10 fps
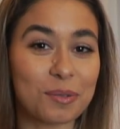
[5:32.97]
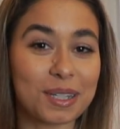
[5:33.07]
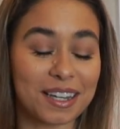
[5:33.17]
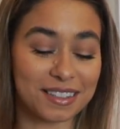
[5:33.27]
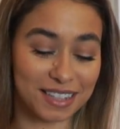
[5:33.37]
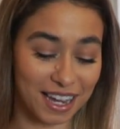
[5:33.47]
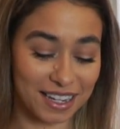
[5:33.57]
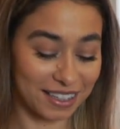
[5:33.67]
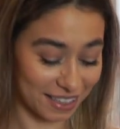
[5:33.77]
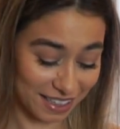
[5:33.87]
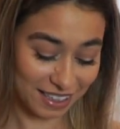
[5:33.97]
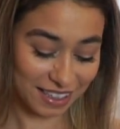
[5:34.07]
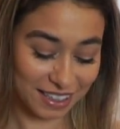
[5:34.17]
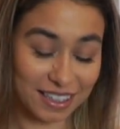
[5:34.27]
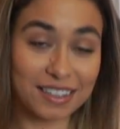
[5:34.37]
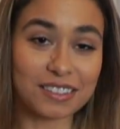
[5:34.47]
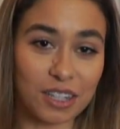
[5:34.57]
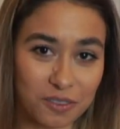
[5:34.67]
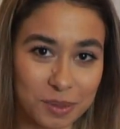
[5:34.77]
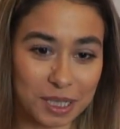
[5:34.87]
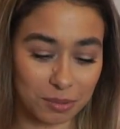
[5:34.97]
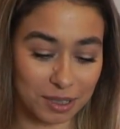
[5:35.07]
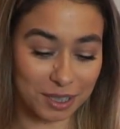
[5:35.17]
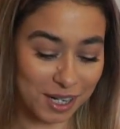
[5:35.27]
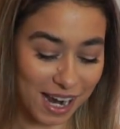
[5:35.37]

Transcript: because I love peanut butter.